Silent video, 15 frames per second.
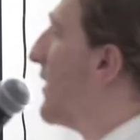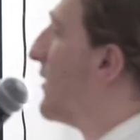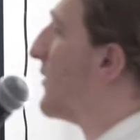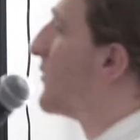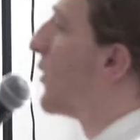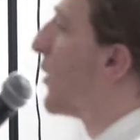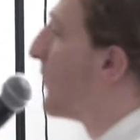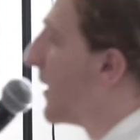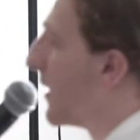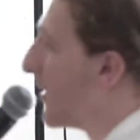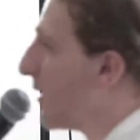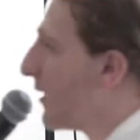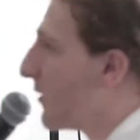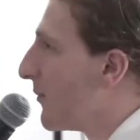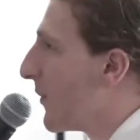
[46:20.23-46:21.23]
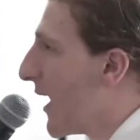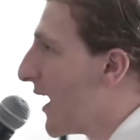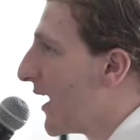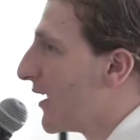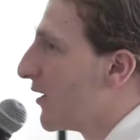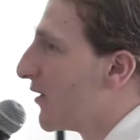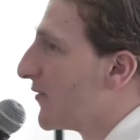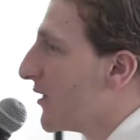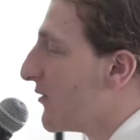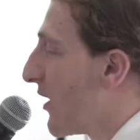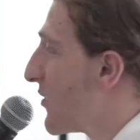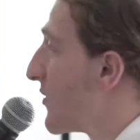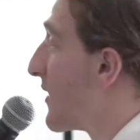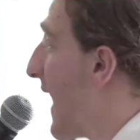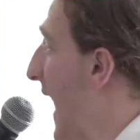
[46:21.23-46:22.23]
the stopping buying of the
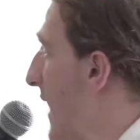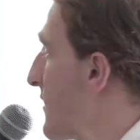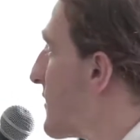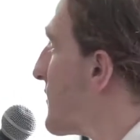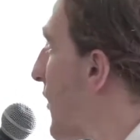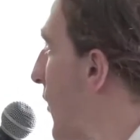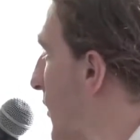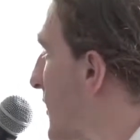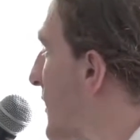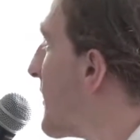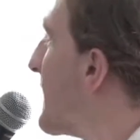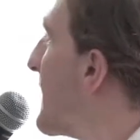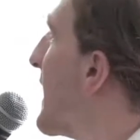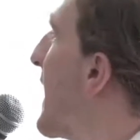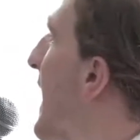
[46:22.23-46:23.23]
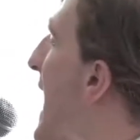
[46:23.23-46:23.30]
Russian gas and oil.